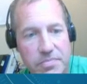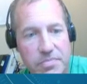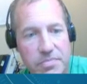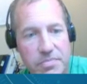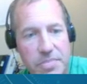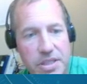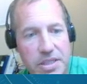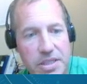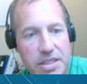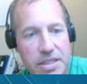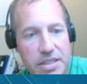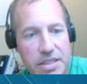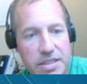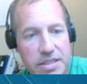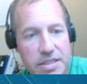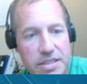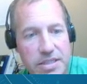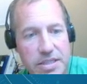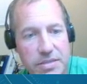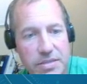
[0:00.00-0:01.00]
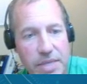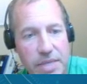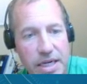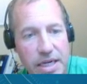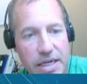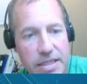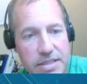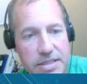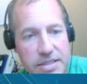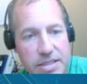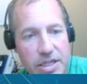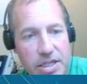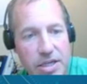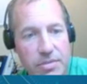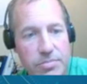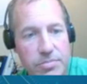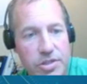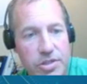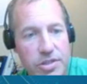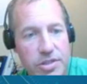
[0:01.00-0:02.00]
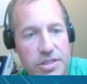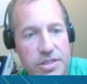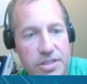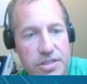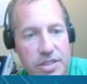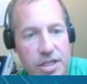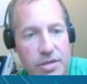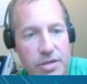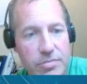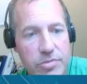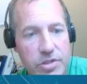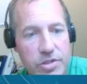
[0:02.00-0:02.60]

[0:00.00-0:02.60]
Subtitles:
because mass number is number